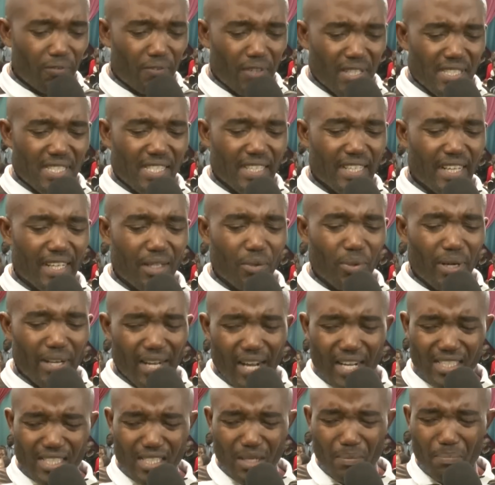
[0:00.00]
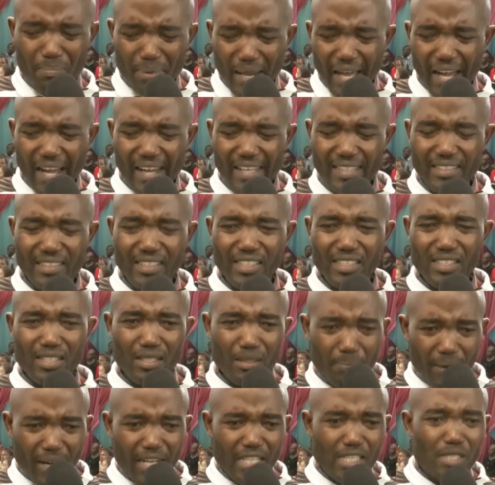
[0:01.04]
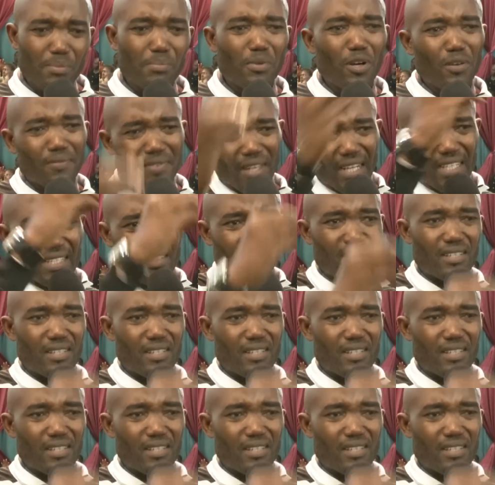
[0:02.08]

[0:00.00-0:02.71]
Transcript: physically, when I see blood, it reminds me of that